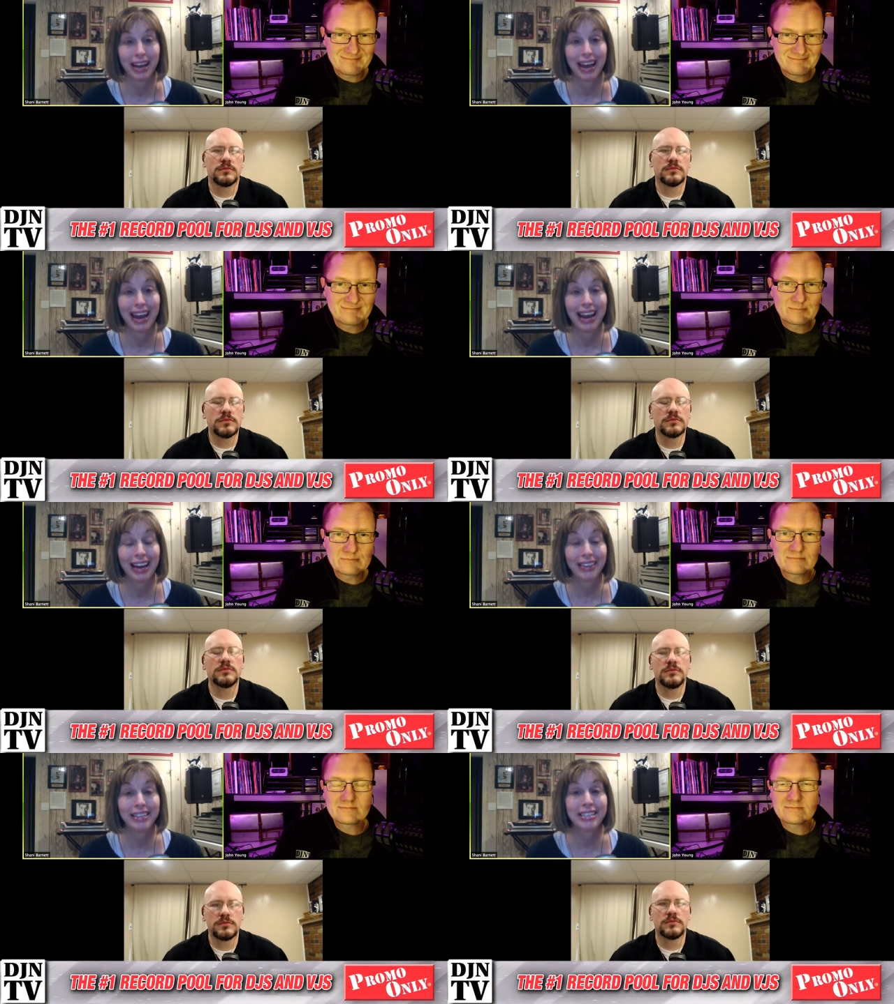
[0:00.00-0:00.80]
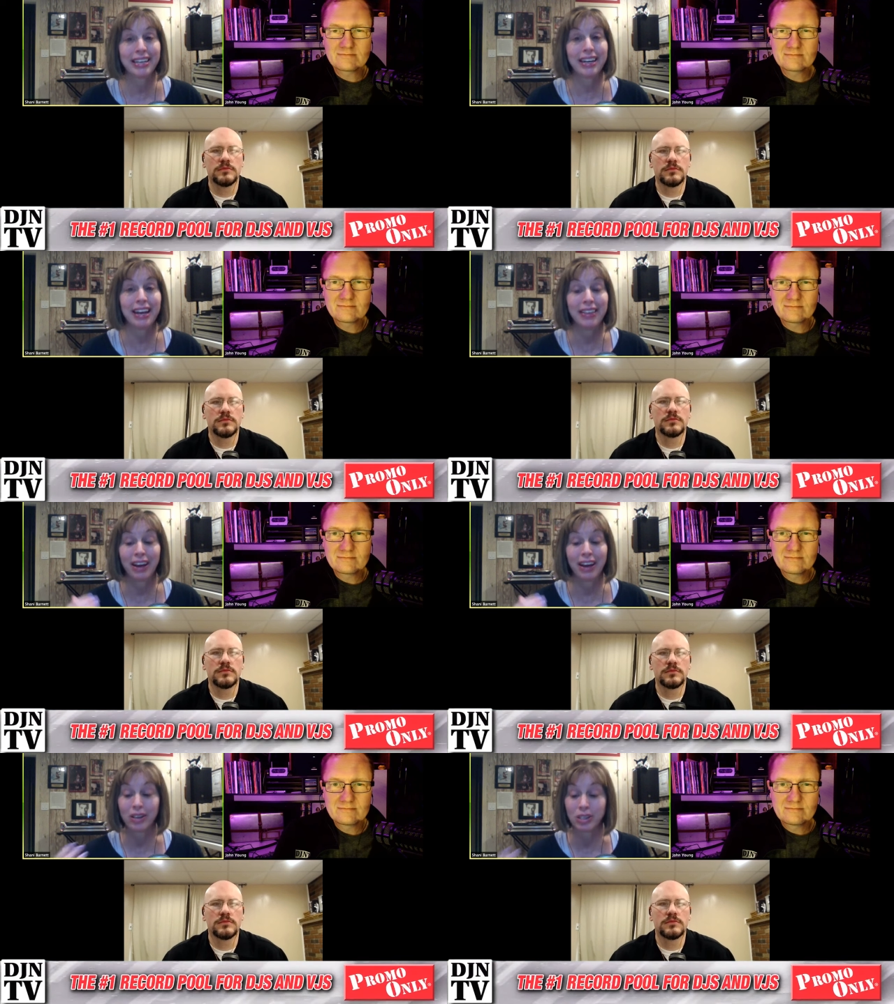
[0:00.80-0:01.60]
Speaker 1: And they didn't, and they
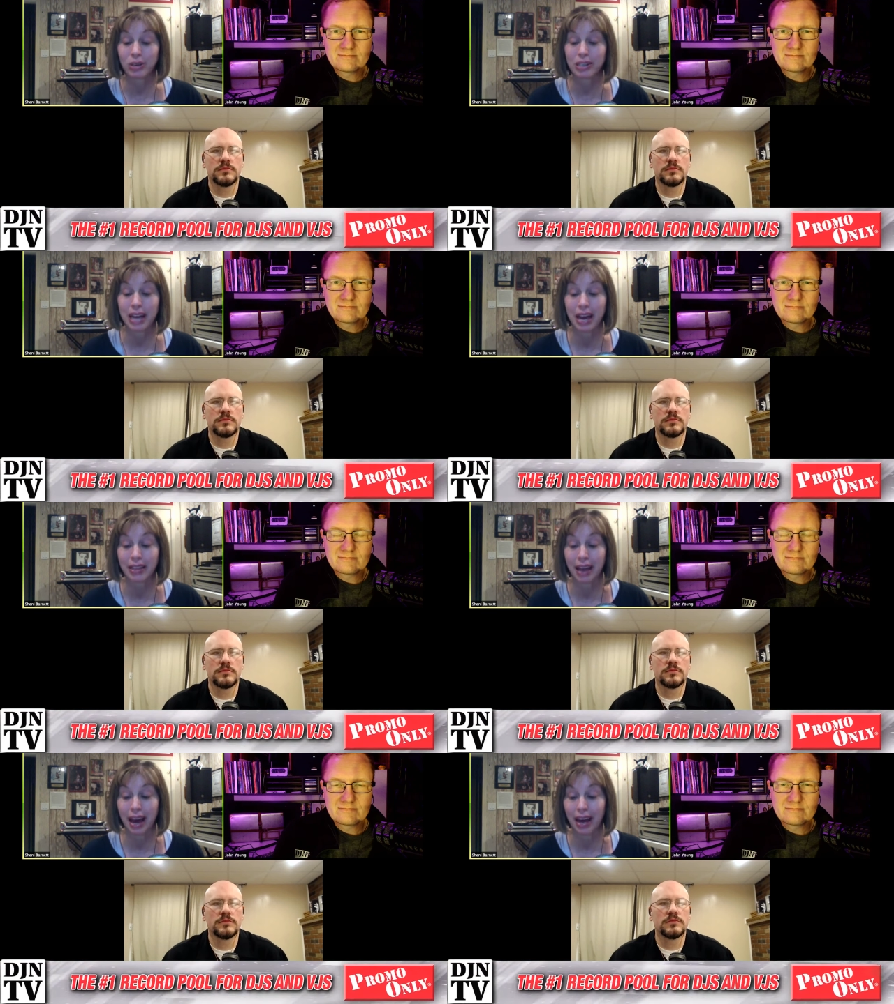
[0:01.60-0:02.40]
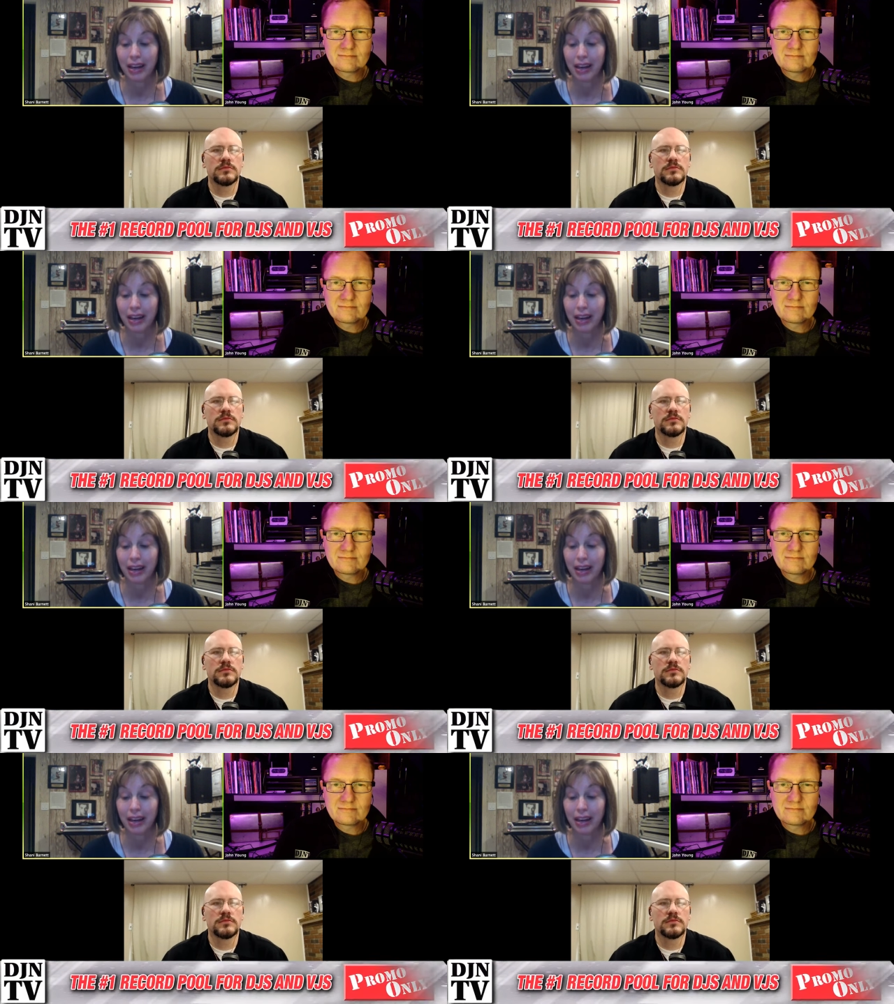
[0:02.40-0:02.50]
also said that